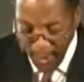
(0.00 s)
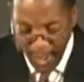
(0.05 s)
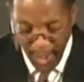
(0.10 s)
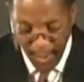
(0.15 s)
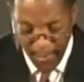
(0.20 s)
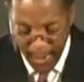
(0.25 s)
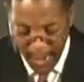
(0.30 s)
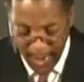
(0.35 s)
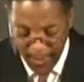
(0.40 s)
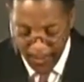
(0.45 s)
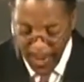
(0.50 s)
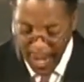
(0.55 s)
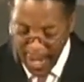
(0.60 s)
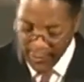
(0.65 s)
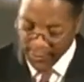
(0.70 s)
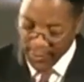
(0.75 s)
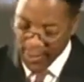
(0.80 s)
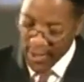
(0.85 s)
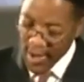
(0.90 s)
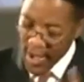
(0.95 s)
What do you mean,
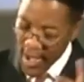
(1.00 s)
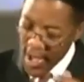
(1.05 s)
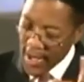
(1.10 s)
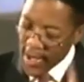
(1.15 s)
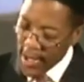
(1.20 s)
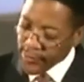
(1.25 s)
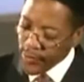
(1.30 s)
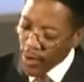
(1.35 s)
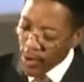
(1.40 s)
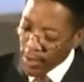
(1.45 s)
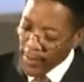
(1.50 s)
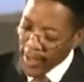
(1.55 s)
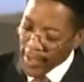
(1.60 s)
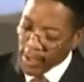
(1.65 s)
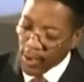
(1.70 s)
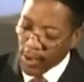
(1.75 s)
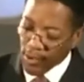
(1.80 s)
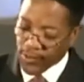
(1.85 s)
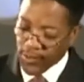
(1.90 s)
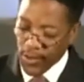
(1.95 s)
Pastor? Let's go a little
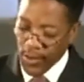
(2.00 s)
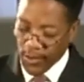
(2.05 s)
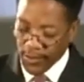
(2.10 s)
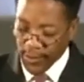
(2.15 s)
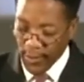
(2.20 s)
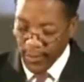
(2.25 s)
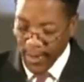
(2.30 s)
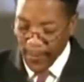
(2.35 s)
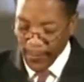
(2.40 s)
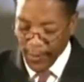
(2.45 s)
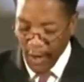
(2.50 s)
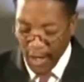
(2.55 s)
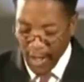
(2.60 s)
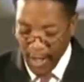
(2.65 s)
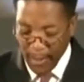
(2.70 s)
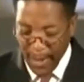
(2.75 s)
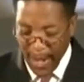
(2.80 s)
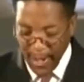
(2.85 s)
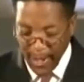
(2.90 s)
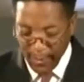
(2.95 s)
bit closer and you'll see what I'm
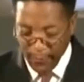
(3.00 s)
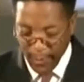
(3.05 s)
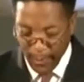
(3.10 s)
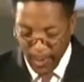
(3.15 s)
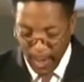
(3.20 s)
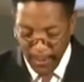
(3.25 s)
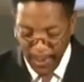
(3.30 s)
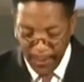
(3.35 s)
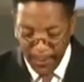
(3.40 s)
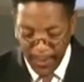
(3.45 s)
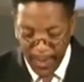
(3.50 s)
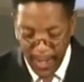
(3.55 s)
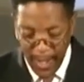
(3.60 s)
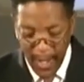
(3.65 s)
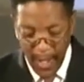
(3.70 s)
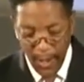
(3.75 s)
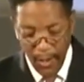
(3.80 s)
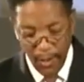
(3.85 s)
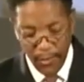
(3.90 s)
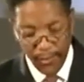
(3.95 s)
talking about here for a moment.
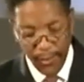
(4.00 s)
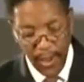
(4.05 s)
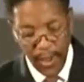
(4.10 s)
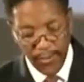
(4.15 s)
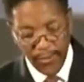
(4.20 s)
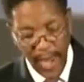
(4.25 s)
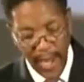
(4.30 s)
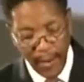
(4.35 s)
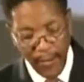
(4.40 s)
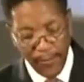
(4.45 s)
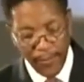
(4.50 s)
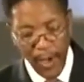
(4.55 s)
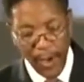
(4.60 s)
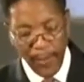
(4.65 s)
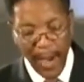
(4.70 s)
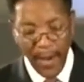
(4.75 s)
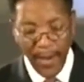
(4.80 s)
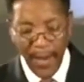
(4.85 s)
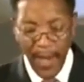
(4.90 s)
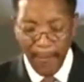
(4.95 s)
You'll see exactly what I'm
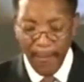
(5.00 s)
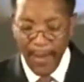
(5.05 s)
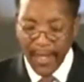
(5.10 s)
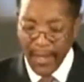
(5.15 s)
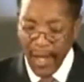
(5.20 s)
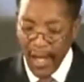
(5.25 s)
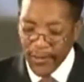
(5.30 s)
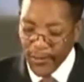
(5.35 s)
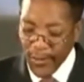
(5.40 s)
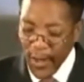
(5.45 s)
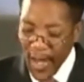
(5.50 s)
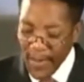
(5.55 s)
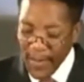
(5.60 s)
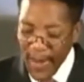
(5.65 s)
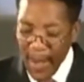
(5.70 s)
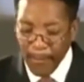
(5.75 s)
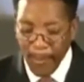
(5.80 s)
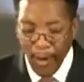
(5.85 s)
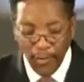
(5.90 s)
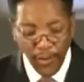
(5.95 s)
talking about. Because
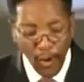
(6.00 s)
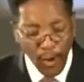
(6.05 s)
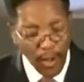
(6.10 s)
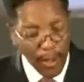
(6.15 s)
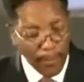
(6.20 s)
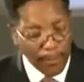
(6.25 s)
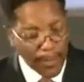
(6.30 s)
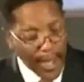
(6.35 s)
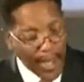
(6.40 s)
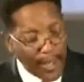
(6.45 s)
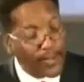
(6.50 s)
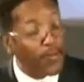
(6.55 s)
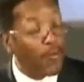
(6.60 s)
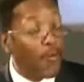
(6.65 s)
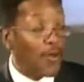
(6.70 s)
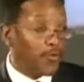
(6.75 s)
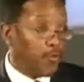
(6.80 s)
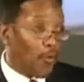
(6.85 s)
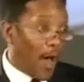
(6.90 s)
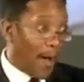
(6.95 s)
in that most holy place
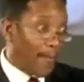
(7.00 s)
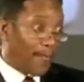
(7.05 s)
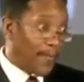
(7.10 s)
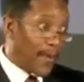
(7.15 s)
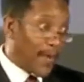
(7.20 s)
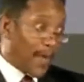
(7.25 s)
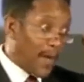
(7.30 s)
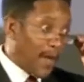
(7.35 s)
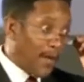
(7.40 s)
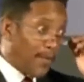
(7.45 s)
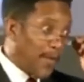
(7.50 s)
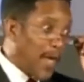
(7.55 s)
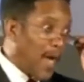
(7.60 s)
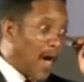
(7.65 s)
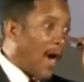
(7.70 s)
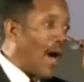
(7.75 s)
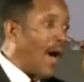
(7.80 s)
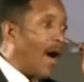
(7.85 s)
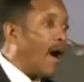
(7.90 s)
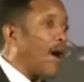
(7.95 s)
was what?
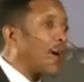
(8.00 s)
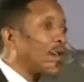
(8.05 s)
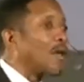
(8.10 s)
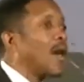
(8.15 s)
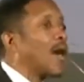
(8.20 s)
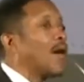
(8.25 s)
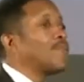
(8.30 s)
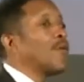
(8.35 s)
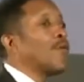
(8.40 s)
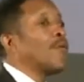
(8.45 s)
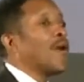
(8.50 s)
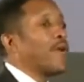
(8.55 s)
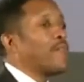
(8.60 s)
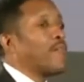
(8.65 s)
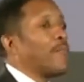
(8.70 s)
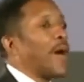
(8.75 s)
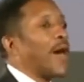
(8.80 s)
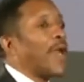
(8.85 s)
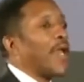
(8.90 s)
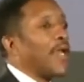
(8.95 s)
The Ark of the what,
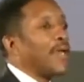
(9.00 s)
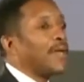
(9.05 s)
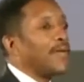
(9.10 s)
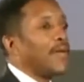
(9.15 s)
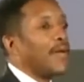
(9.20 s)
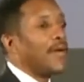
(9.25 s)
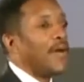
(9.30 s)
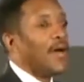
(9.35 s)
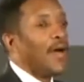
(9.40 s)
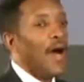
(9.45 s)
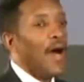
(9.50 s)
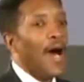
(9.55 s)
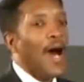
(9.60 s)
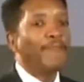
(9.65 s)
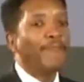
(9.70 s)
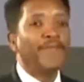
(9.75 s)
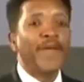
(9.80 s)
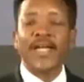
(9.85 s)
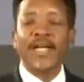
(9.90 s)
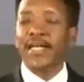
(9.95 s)
everybody?
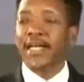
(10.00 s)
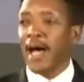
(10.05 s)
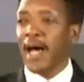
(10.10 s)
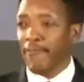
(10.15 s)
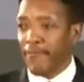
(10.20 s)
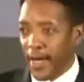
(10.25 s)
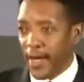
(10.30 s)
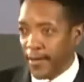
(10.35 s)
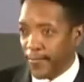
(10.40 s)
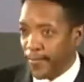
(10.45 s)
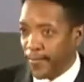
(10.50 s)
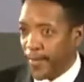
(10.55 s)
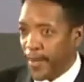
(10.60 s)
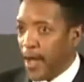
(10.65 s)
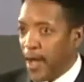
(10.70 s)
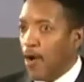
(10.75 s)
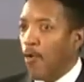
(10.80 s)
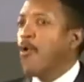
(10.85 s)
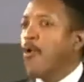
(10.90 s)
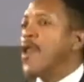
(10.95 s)
Of the covenant.
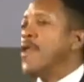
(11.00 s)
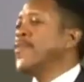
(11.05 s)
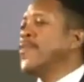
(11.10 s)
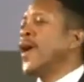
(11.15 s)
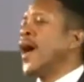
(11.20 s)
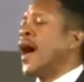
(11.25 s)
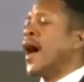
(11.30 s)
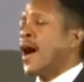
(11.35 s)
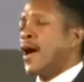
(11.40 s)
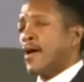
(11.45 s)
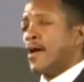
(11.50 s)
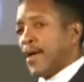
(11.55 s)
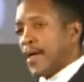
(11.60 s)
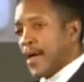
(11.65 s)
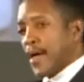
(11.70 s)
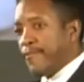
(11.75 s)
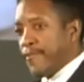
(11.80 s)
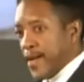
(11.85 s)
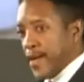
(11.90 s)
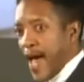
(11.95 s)
What did the Ark of the
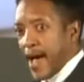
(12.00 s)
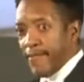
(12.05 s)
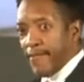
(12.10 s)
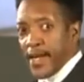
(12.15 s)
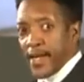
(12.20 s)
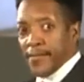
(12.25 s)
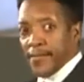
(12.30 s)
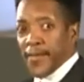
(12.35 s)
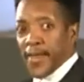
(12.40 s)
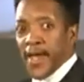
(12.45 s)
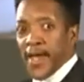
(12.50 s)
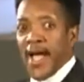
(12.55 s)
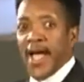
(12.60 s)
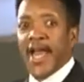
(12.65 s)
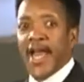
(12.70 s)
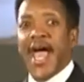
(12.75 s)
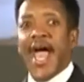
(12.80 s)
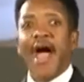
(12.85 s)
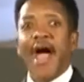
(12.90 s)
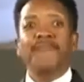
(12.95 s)
covenant have in it?
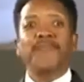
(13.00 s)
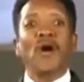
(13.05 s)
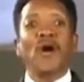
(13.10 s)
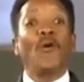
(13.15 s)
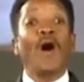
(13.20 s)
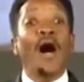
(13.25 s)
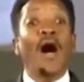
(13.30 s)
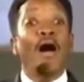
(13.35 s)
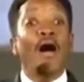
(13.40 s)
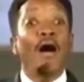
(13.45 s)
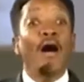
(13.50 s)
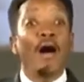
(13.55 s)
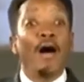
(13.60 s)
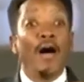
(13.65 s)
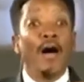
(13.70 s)
It had the what?